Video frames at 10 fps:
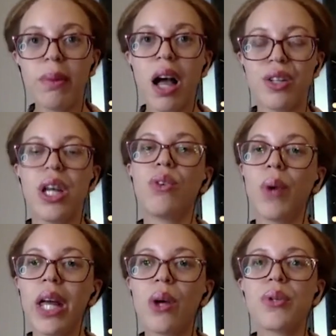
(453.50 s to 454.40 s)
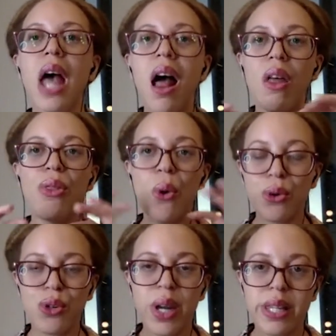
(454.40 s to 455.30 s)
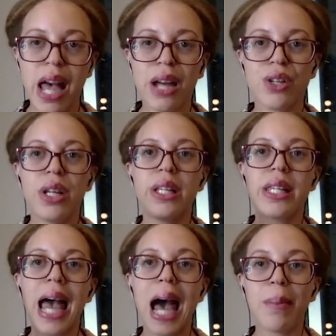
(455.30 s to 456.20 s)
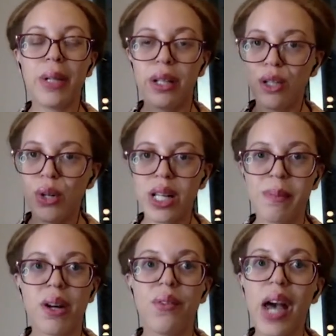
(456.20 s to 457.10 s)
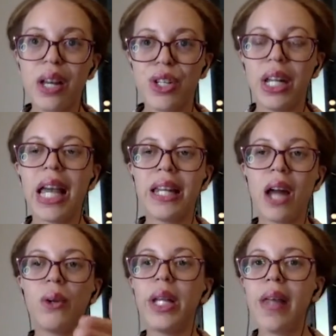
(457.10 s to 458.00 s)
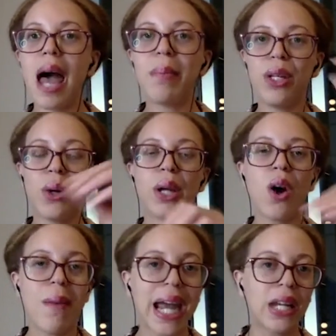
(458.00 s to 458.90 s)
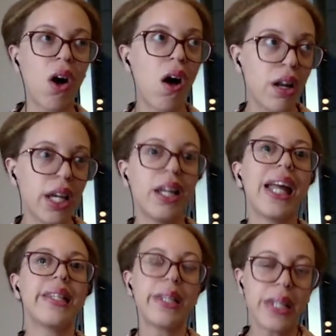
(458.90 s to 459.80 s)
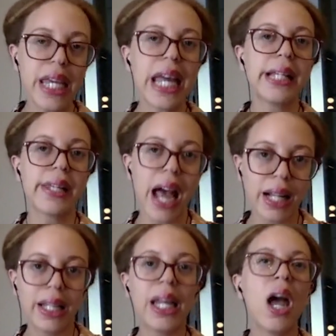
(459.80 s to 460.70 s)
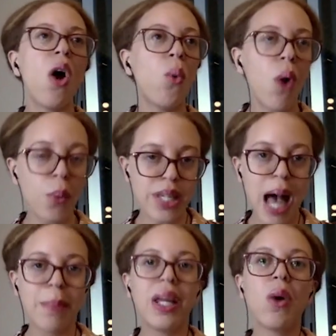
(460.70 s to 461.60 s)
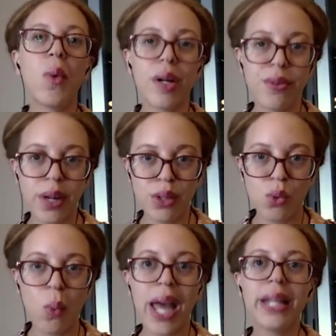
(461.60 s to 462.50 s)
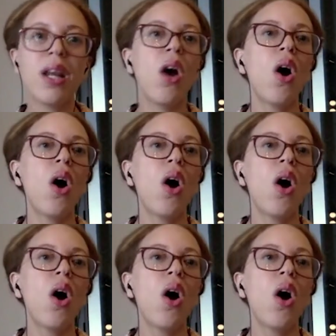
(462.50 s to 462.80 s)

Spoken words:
blockchain rails, those transactions happen in a transparent fashion. And not only that, but you can go back and audit and see exactly what was happening, where funds went,